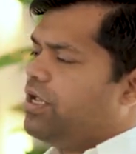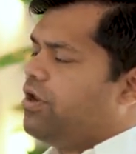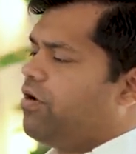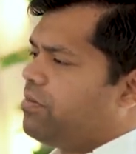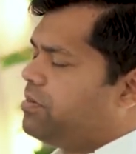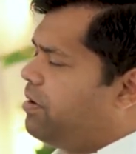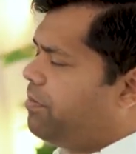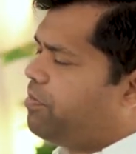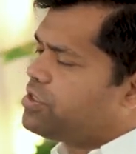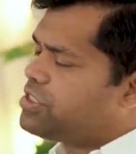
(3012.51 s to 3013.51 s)
you
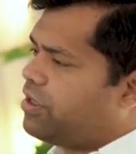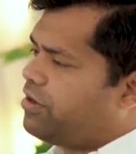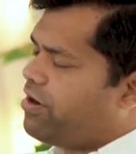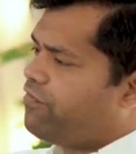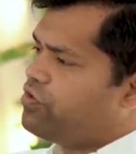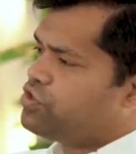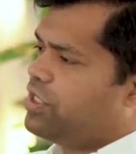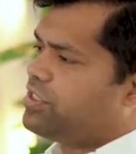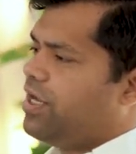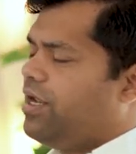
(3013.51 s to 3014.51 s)
know, post it on the
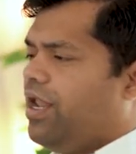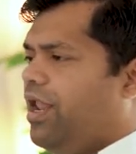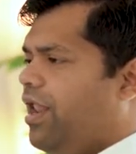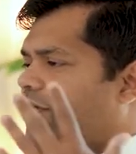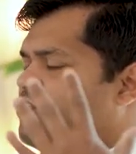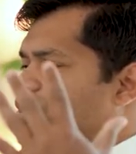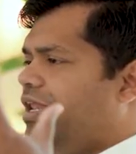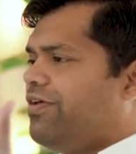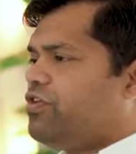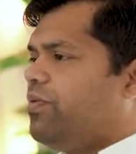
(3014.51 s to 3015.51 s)
refrigerator. And, and I've
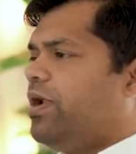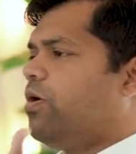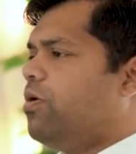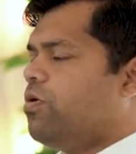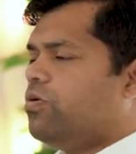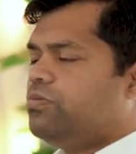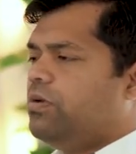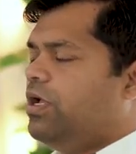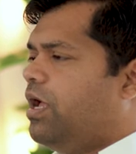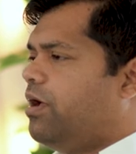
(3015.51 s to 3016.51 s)
seen I've seen when I go
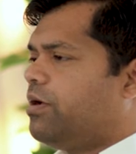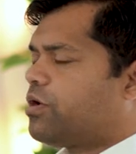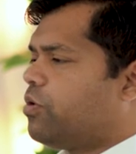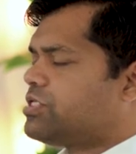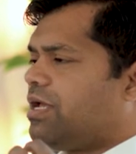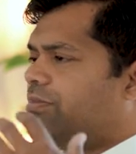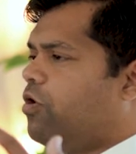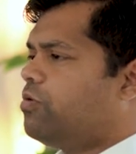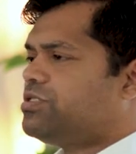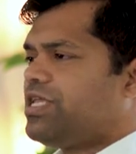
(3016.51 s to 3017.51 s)
home, uh, go to some
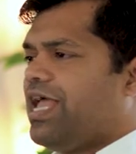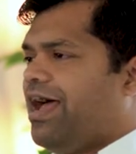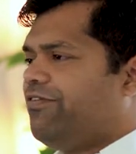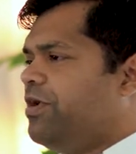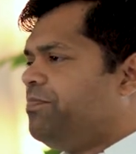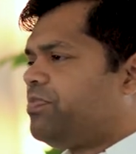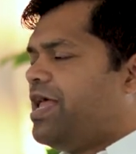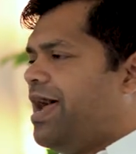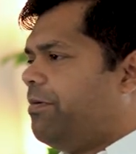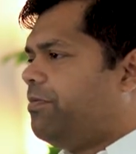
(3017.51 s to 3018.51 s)
homes, they have
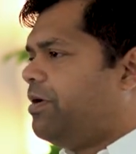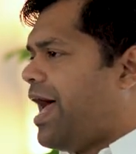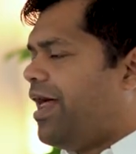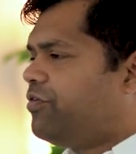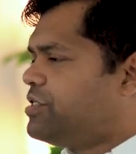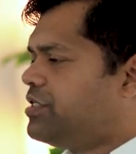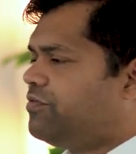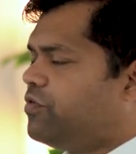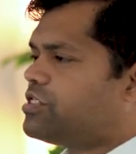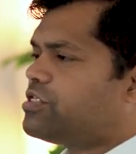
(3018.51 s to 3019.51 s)
they have
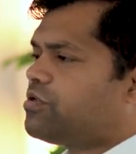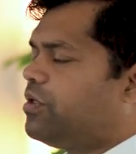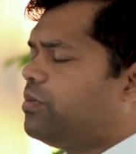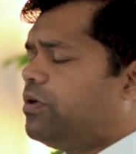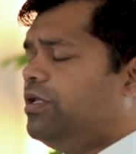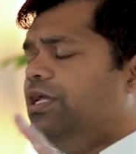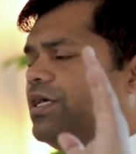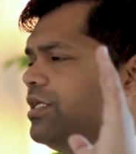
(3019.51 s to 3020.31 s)
handwritten verses on the wall.